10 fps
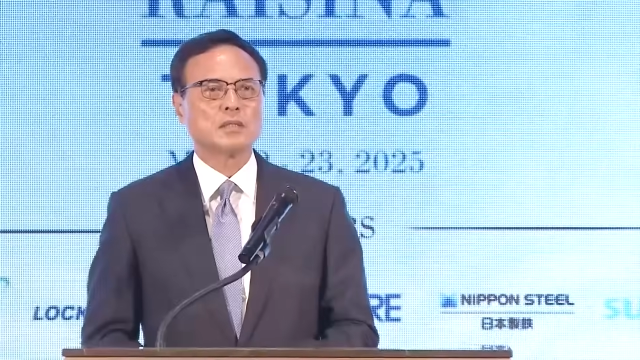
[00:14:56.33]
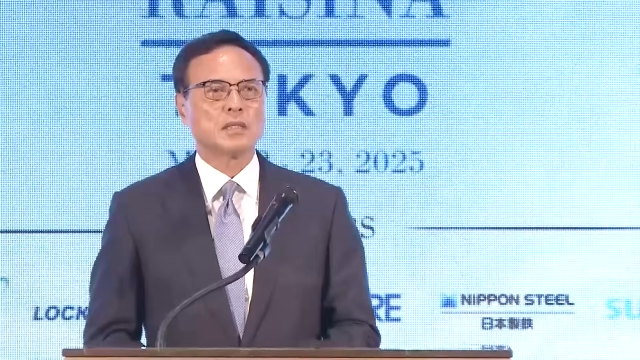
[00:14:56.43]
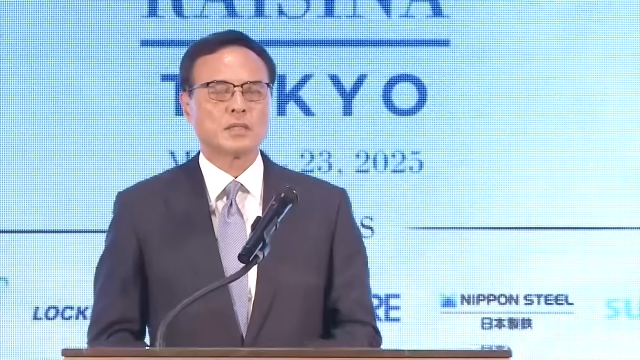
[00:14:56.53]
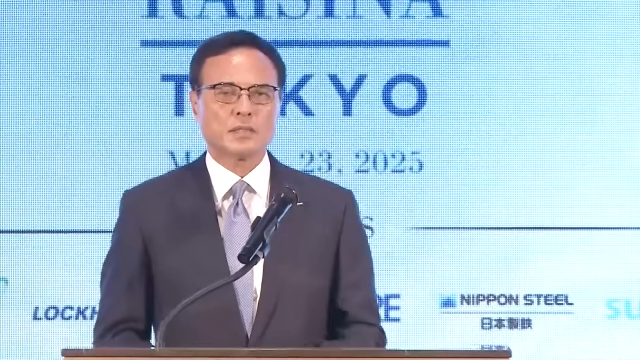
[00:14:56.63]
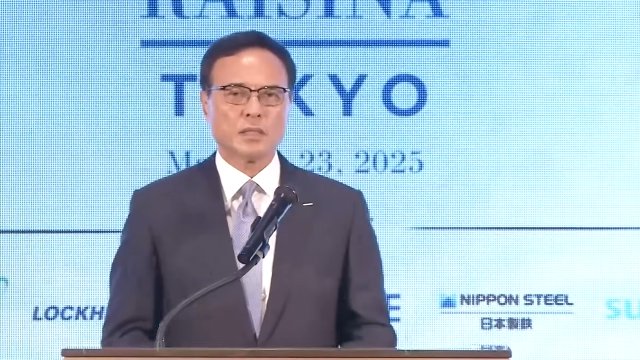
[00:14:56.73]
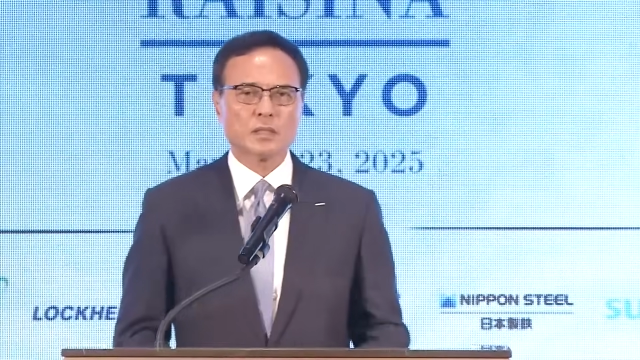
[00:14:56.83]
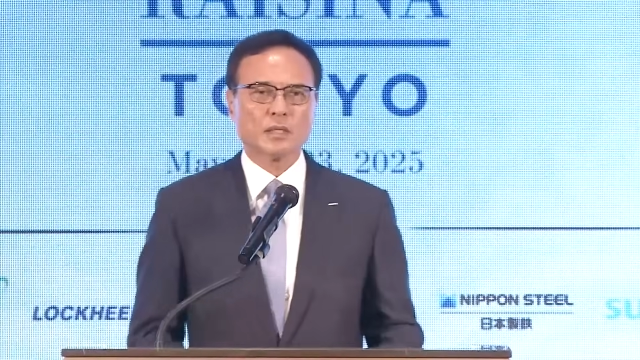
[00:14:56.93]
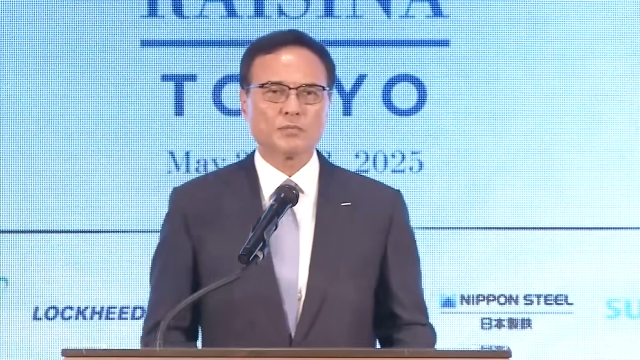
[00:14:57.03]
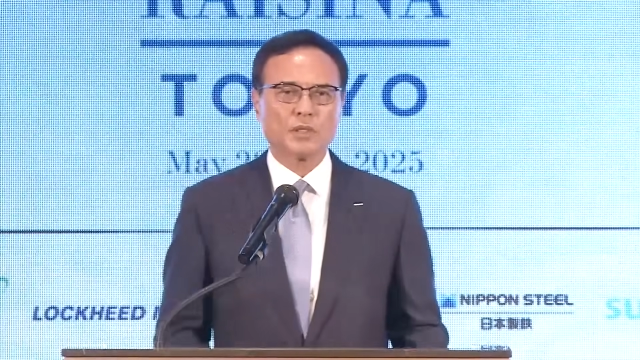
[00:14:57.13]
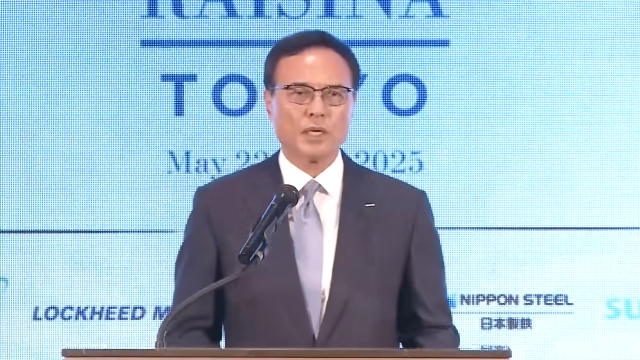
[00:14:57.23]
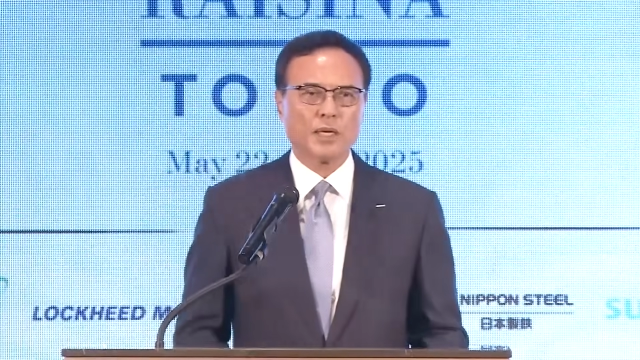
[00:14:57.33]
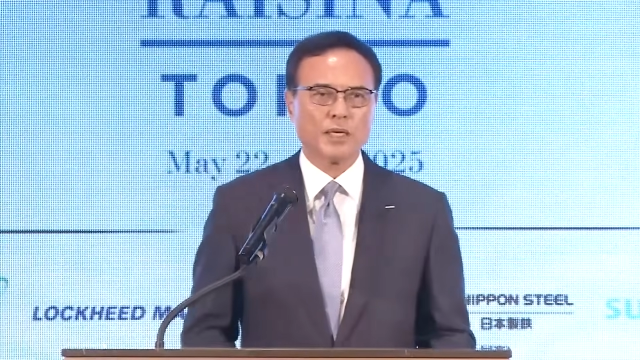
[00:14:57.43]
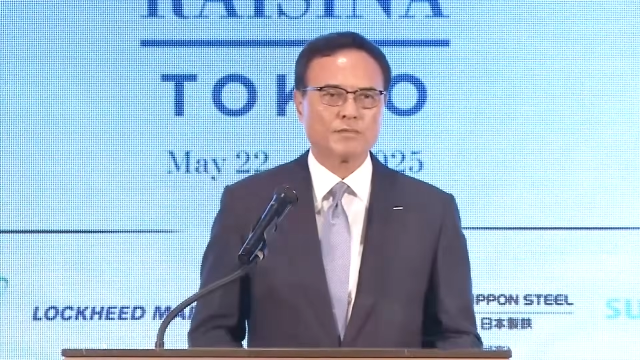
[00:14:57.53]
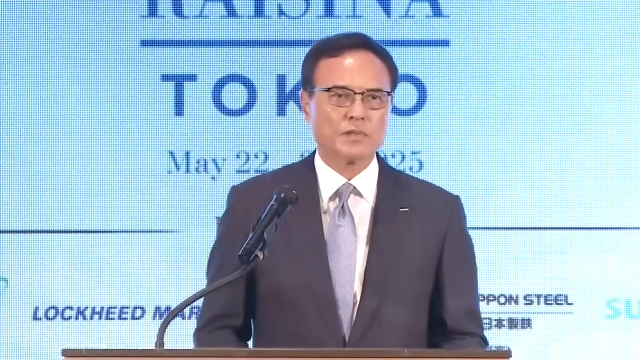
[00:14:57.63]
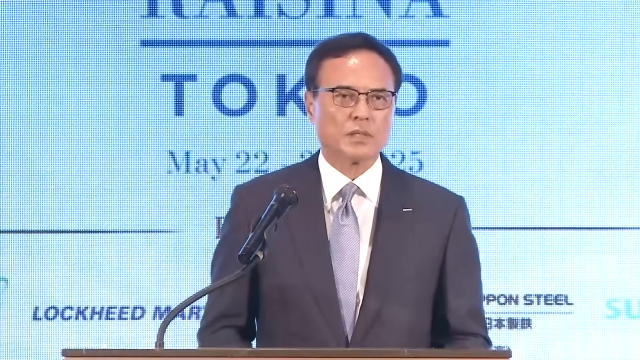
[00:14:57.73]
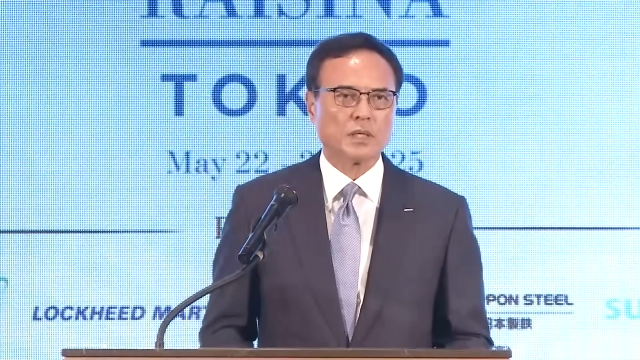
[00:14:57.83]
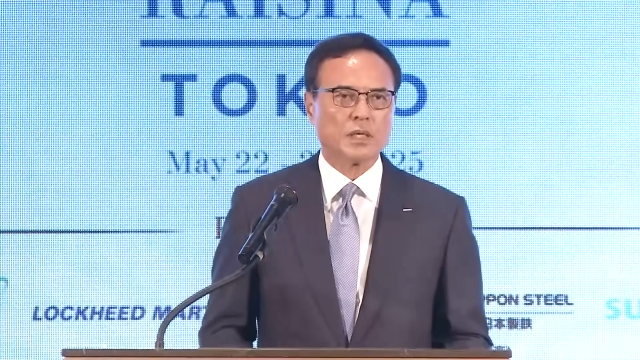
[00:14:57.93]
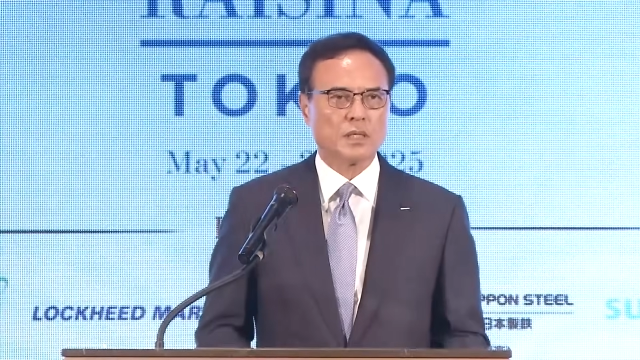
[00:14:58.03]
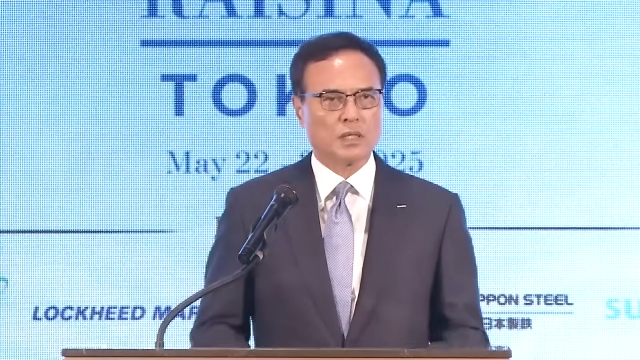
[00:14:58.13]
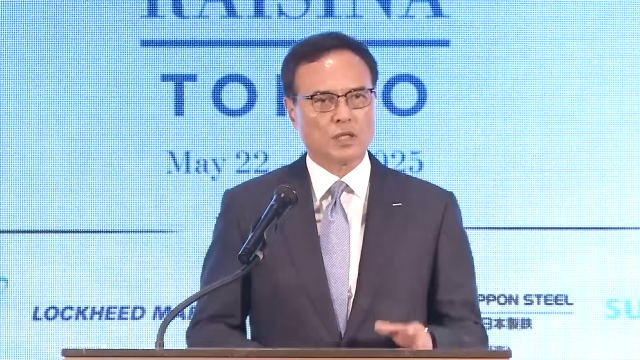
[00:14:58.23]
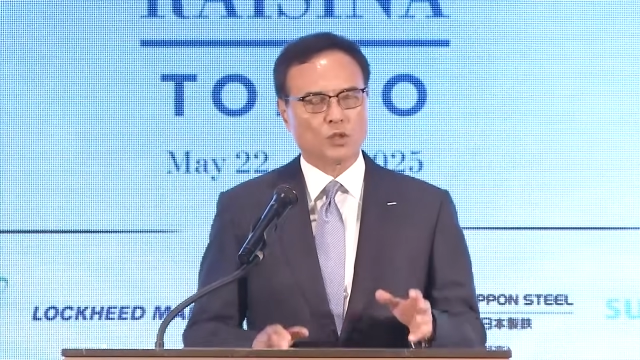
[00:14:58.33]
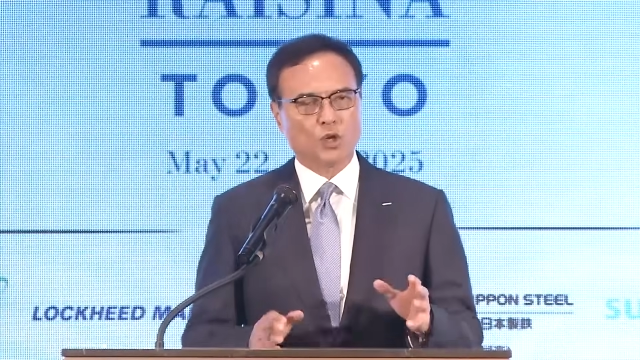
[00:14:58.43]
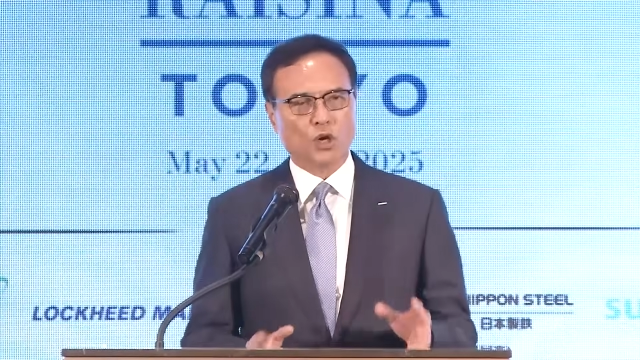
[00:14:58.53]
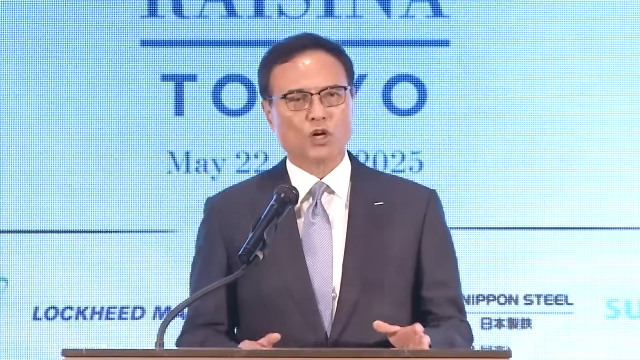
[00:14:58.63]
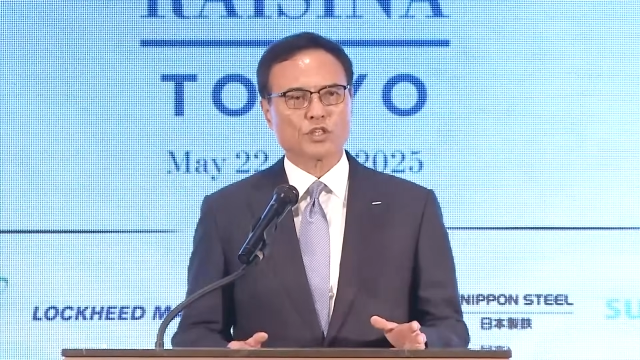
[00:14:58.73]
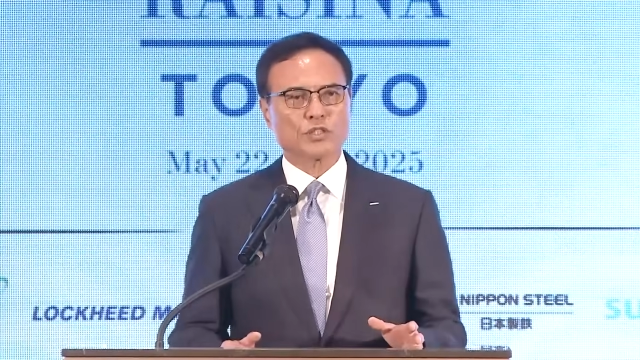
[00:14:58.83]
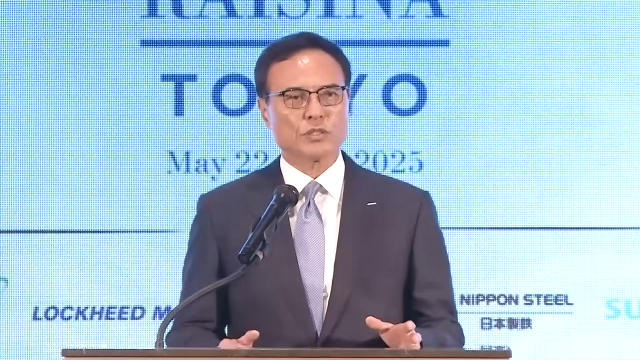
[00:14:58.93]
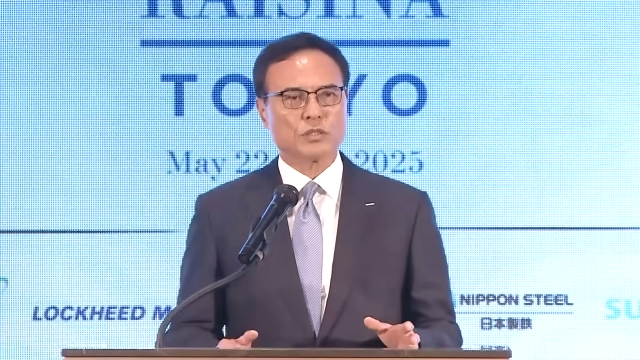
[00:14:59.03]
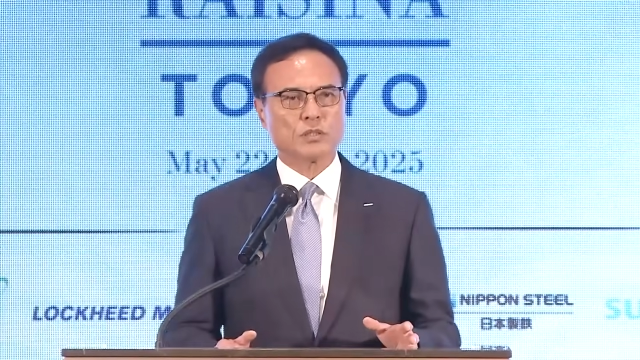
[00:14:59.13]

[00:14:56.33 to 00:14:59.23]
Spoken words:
I think we have the large